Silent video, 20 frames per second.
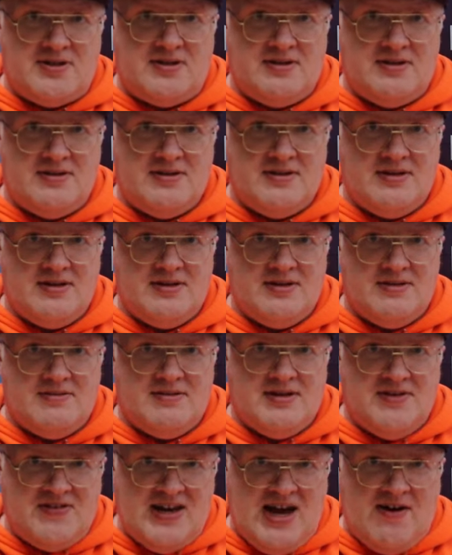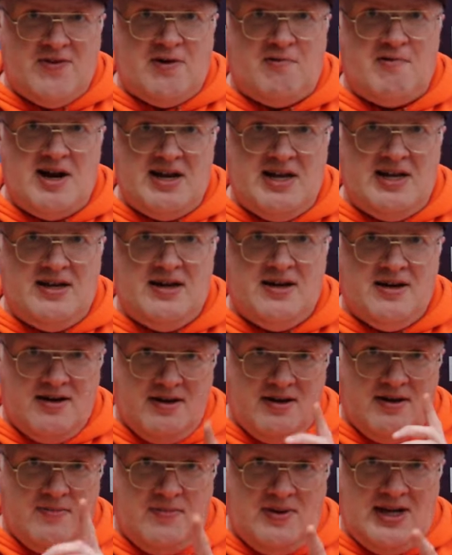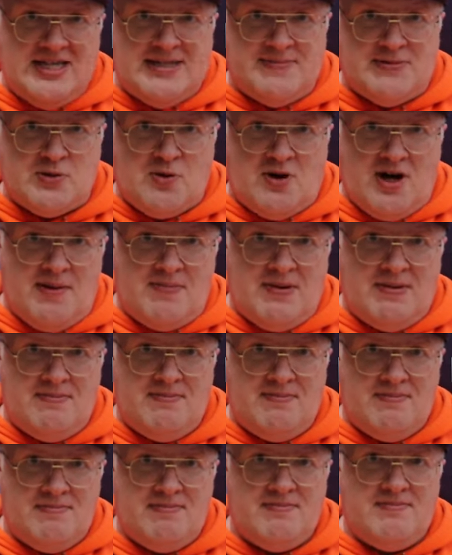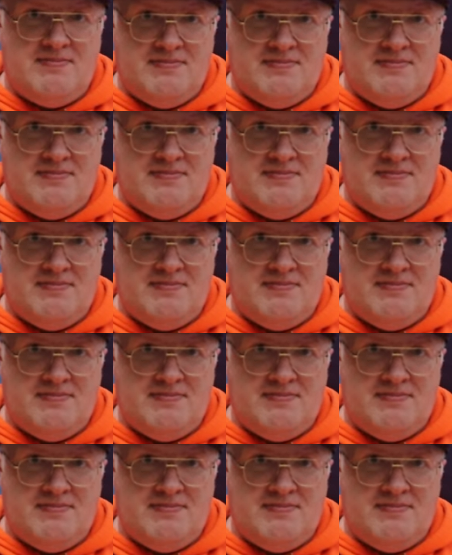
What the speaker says: If you haven't already, please subscribe.